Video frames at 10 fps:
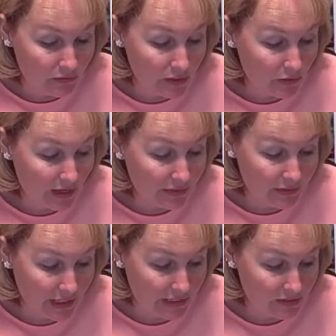Regret
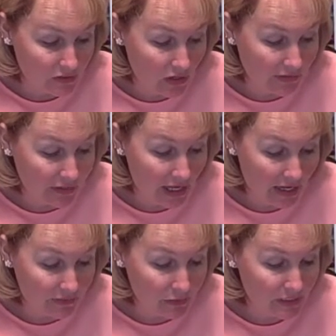finds not the
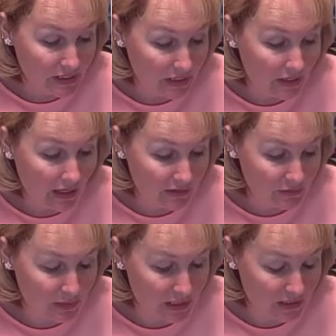affluent young
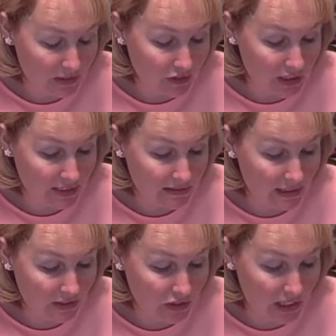husband and chance
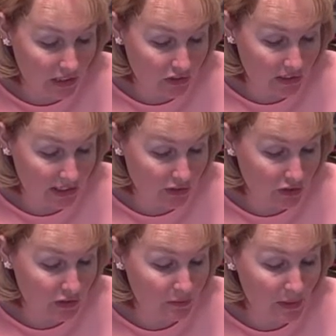at education that
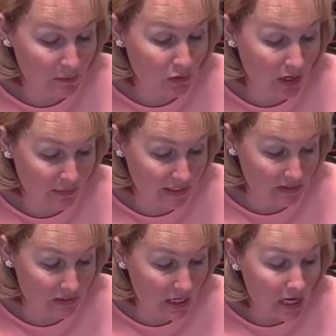she has been
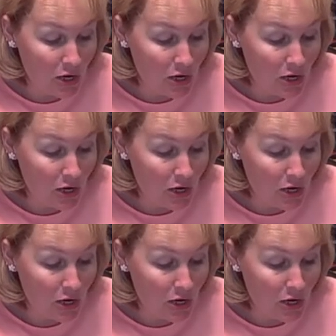promised,